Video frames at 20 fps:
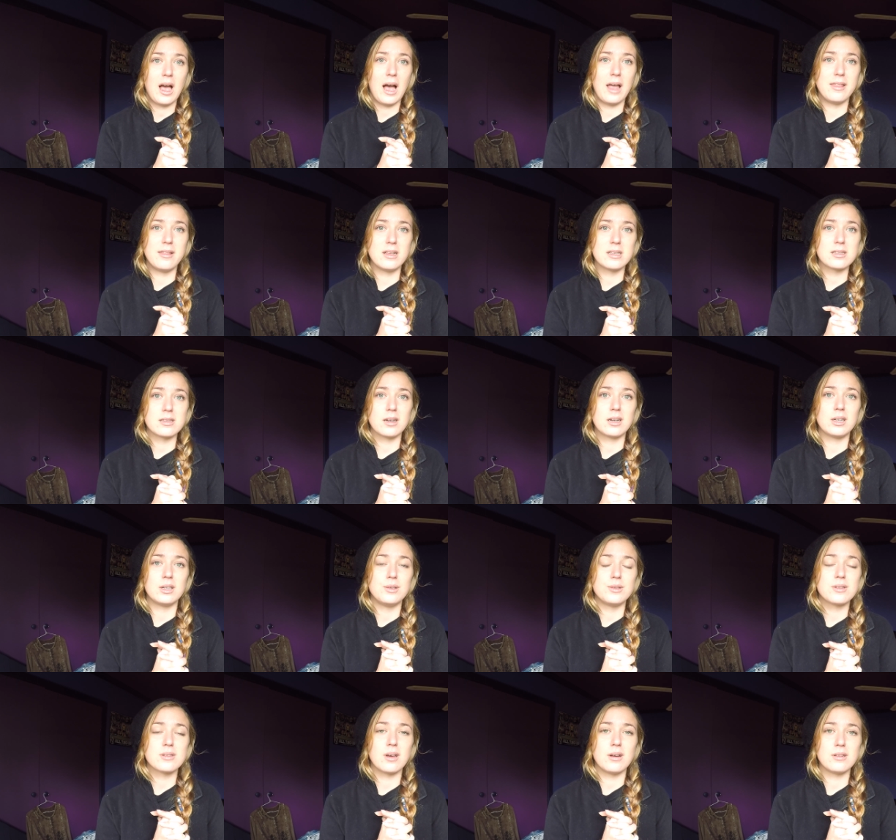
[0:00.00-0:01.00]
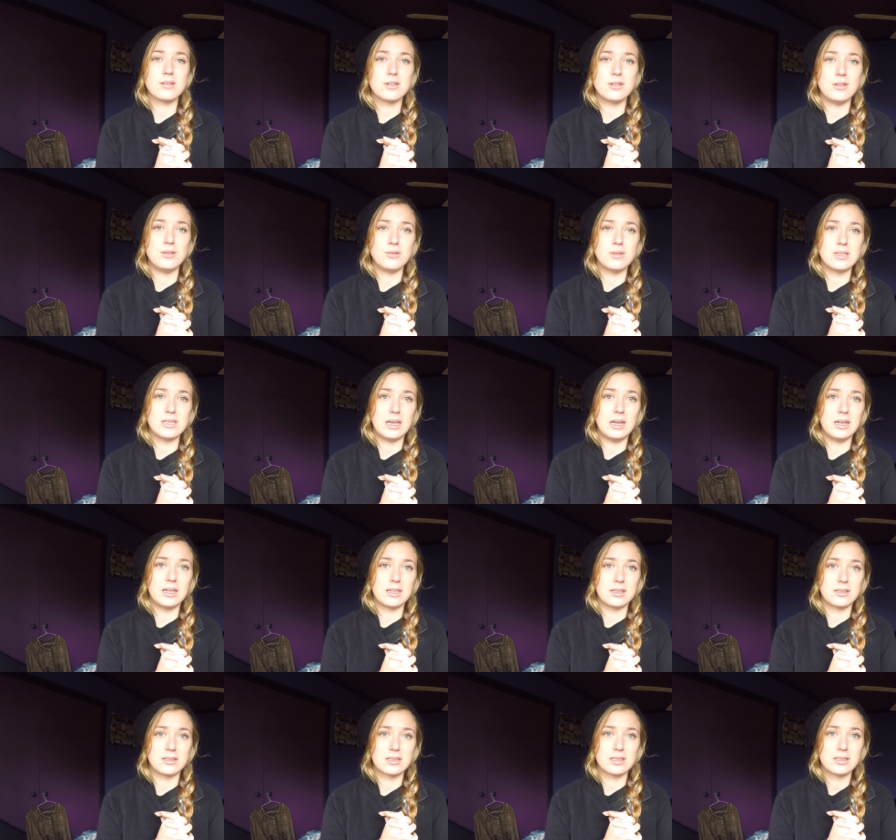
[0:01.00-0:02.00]
And this includes going to New
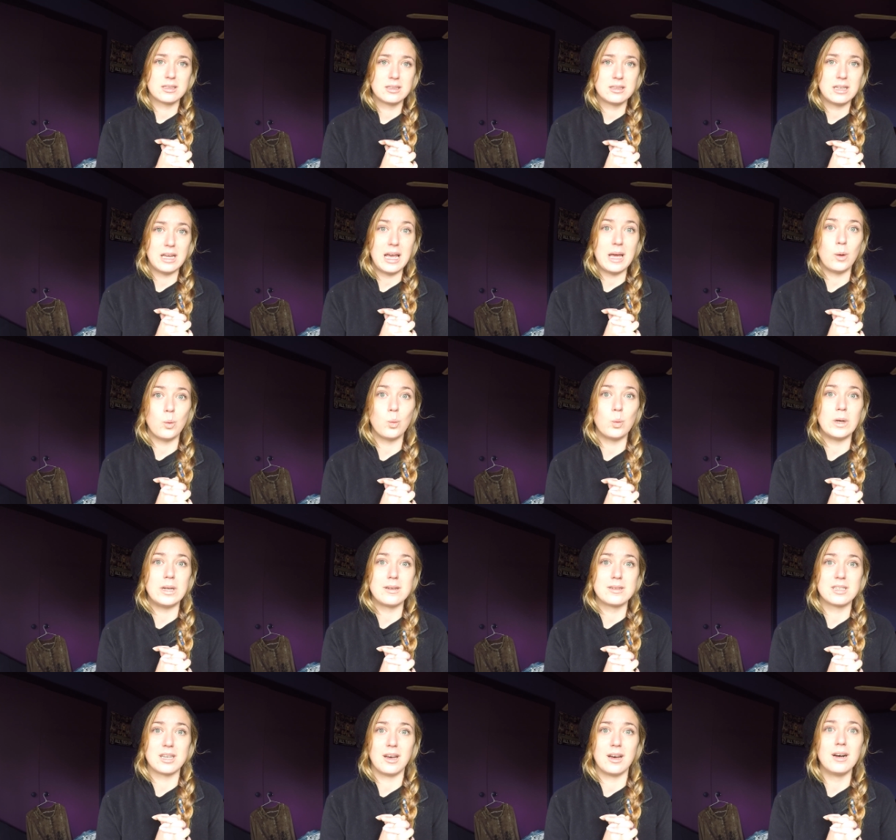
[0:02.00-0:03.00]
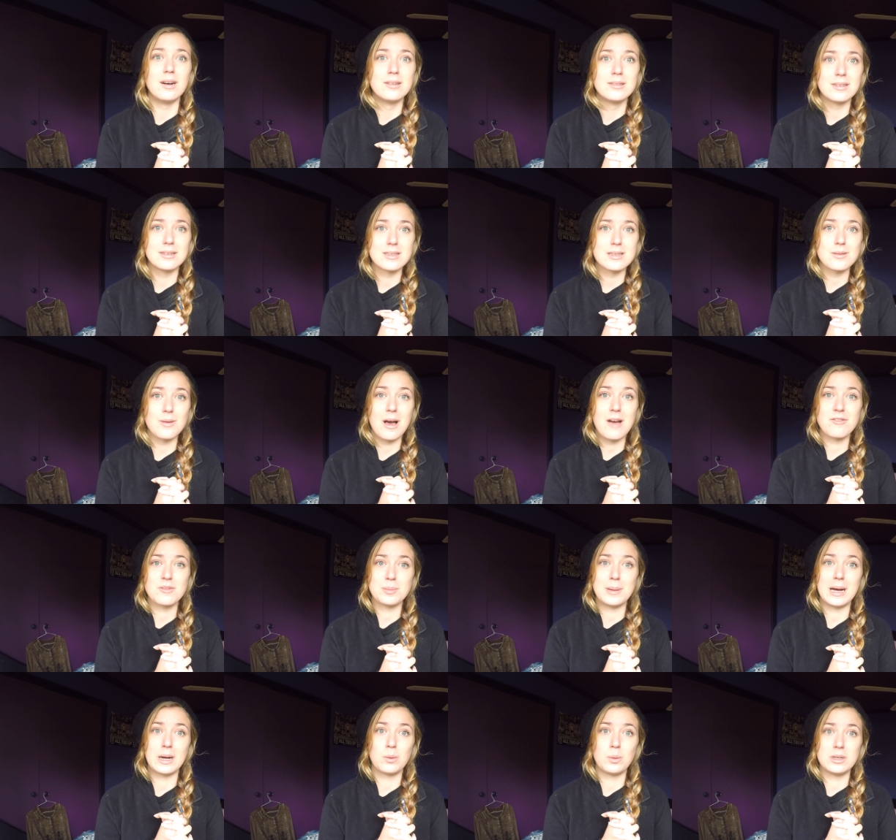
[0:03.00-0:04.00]
Zealand in winter. So I have to
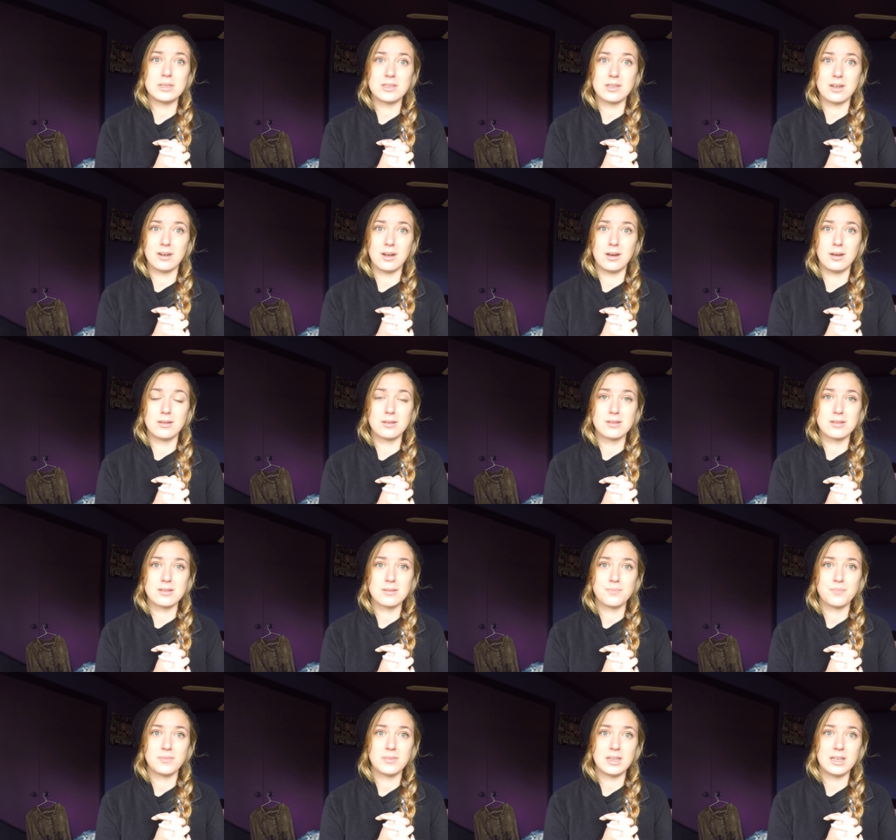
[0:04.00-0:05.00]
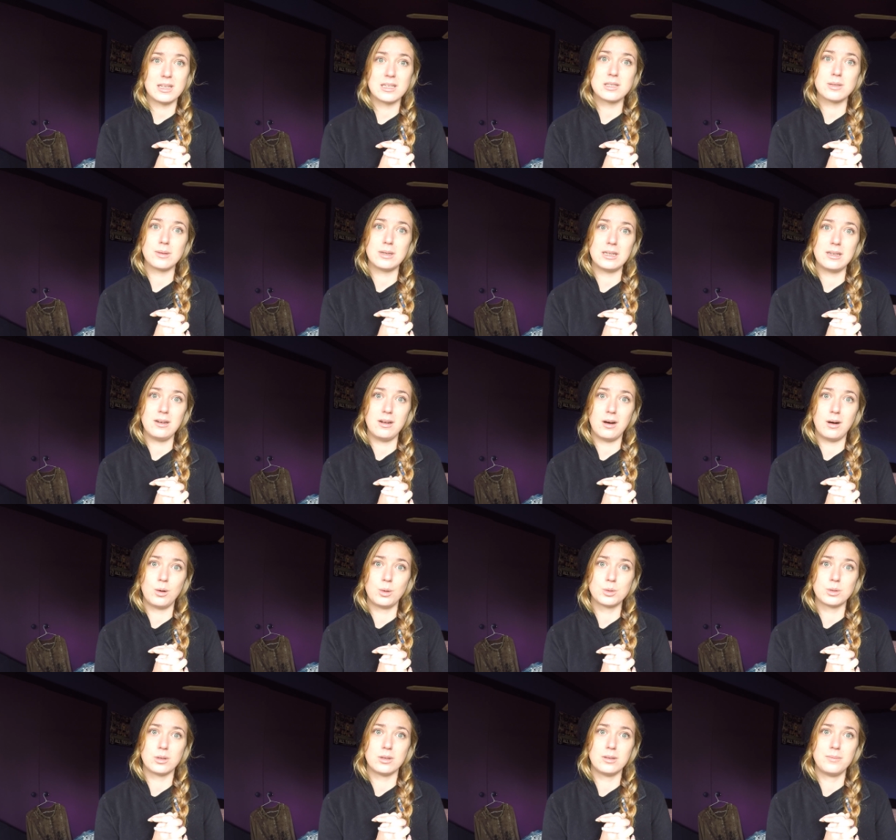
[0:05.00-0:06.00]
pack winter clothes into a little
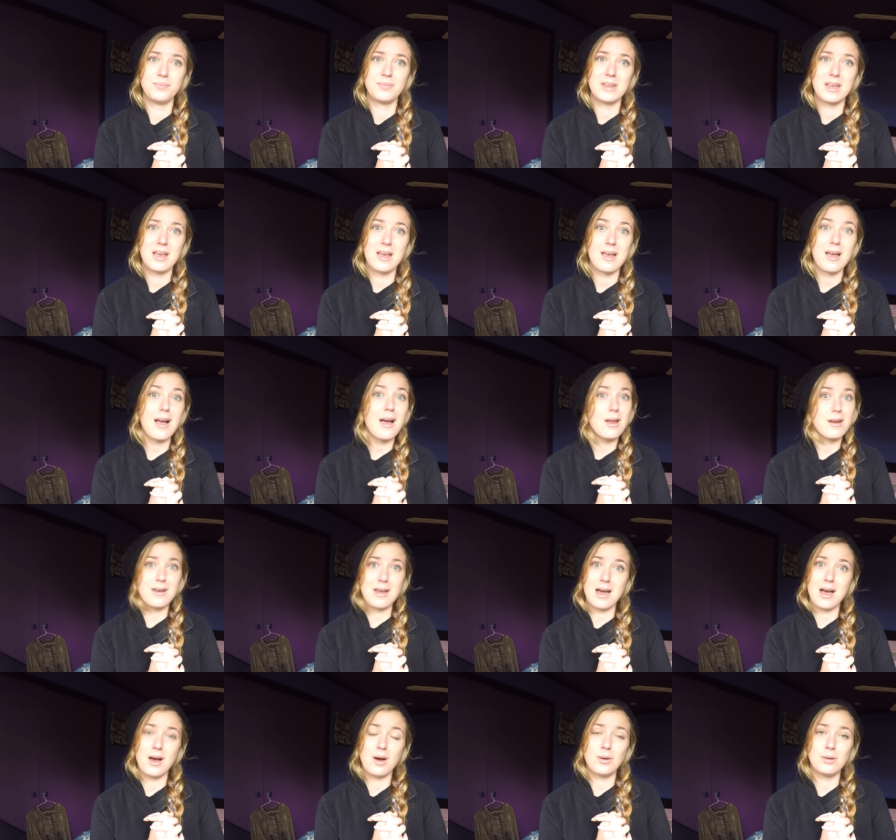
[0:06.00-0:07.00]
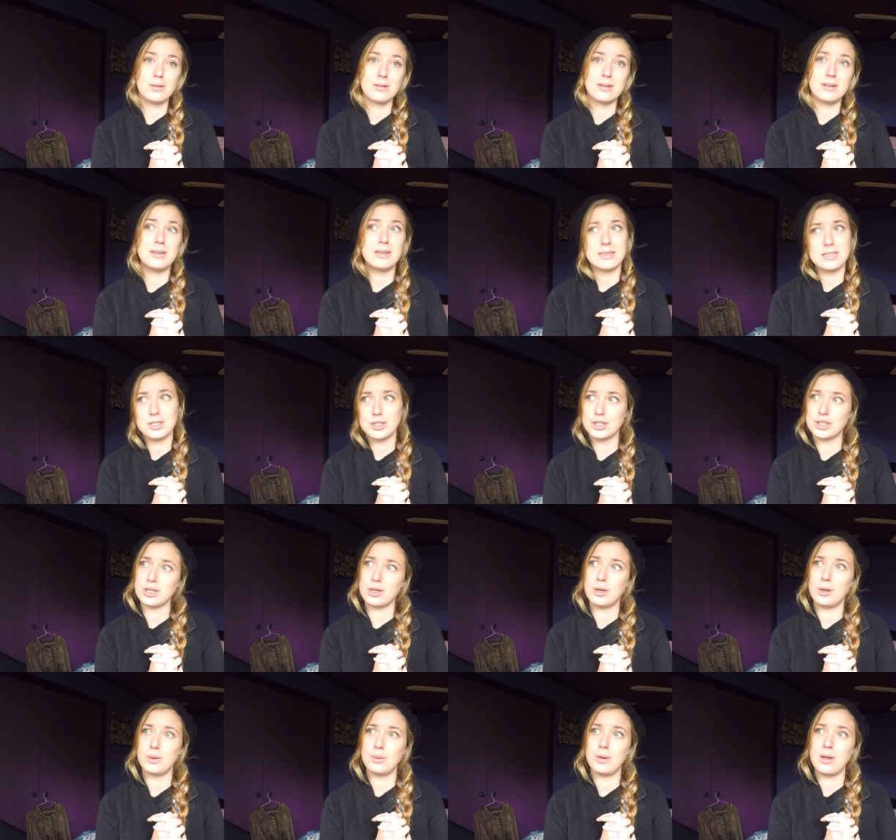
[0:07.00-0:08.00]
holdall. And now, let us
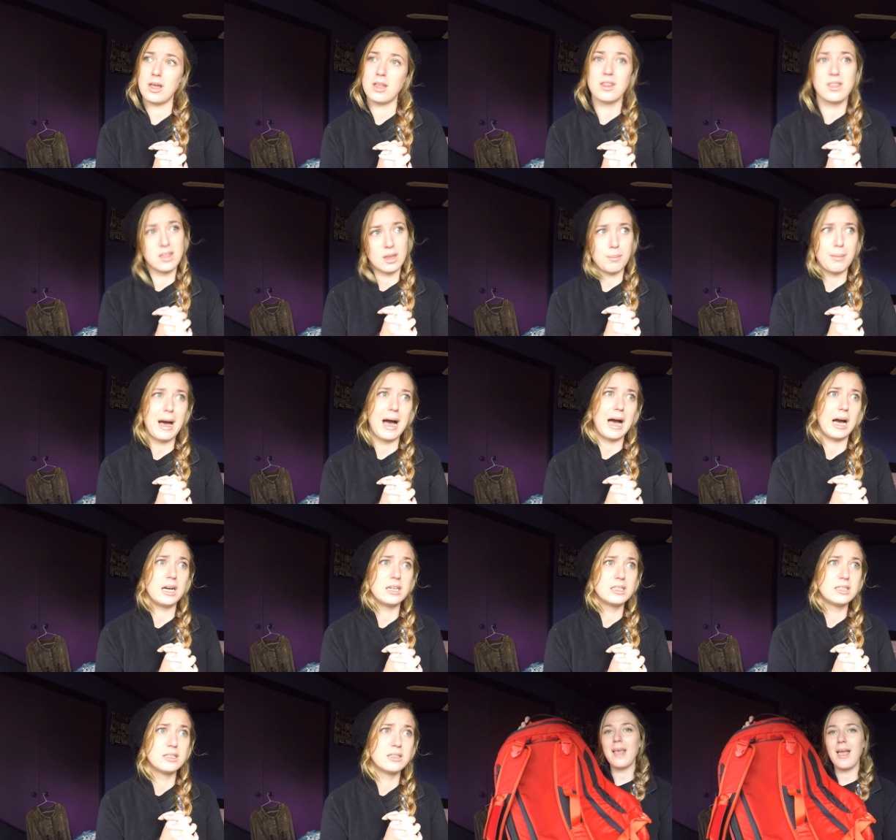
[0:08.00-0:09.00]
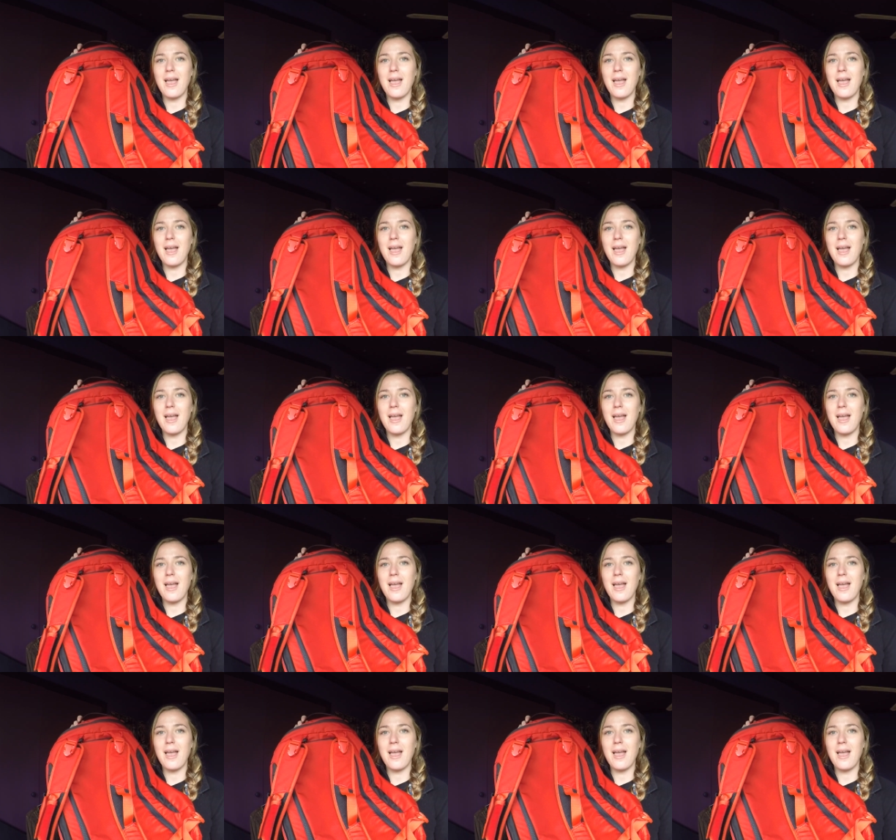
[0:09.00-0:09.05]
show the bag.